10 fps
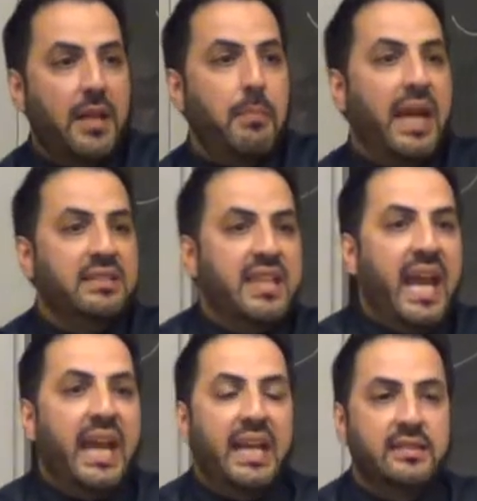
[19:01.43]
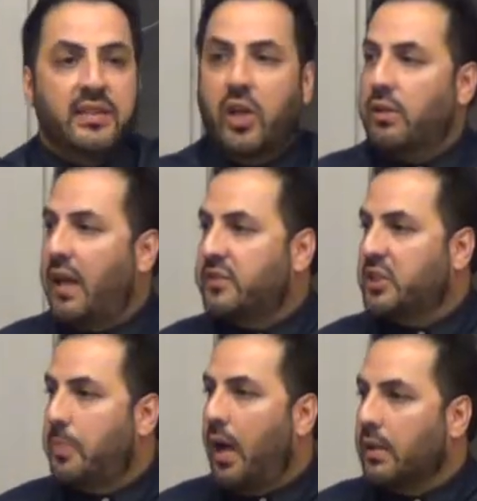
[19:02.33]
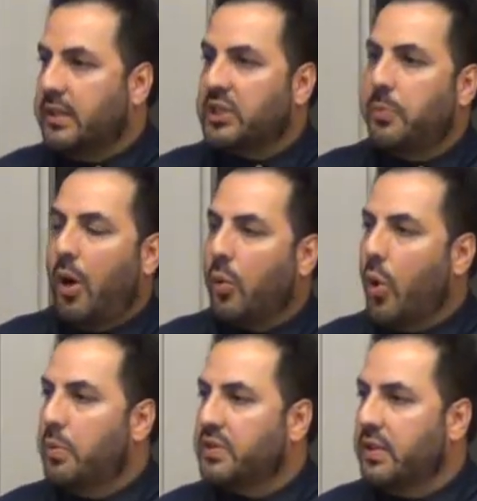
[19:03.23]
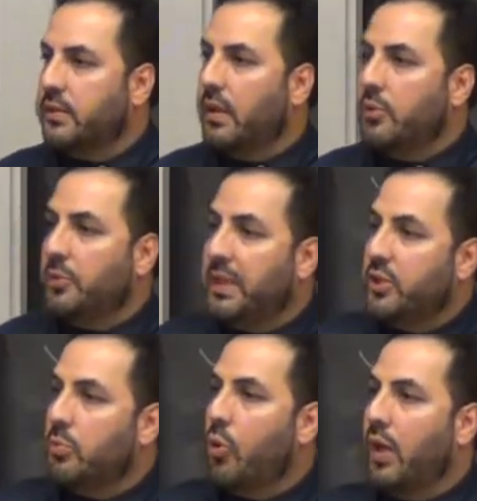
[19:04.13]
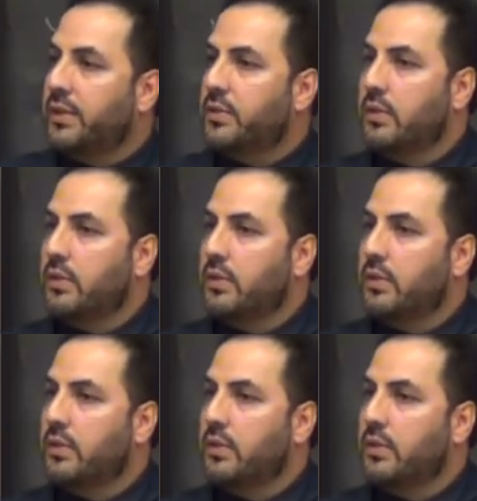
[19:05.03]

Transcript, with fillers: that maintained their leftist politics, Paul Robeson, W.B. Du Bois,